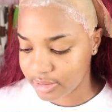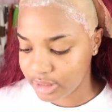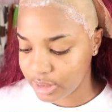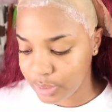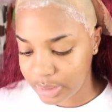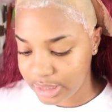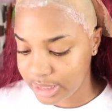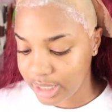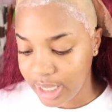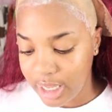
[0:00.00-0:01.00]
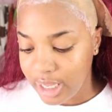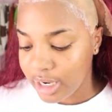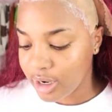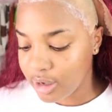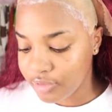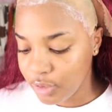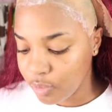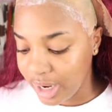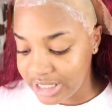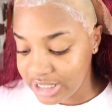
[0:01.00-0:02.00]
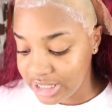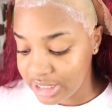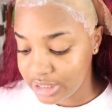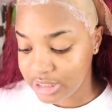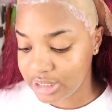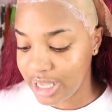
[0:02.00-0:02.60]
Lord, girl, if you watching this,